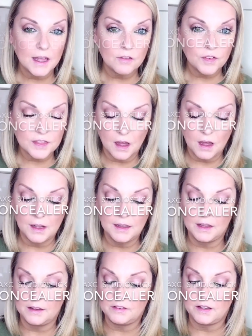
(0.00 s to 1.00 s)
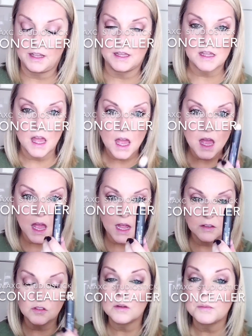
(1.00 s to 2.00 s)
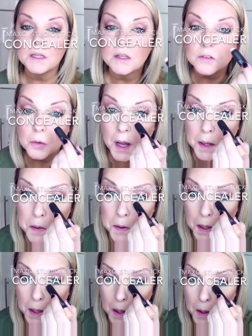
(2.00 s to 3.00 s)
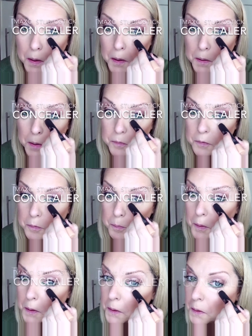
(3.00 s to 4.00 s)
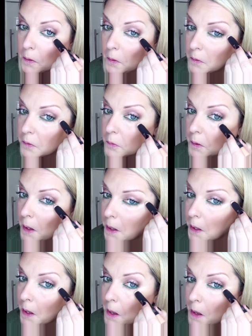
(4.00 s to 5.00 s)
now for the highlighting. NW20, I'm gonna just pull it all the way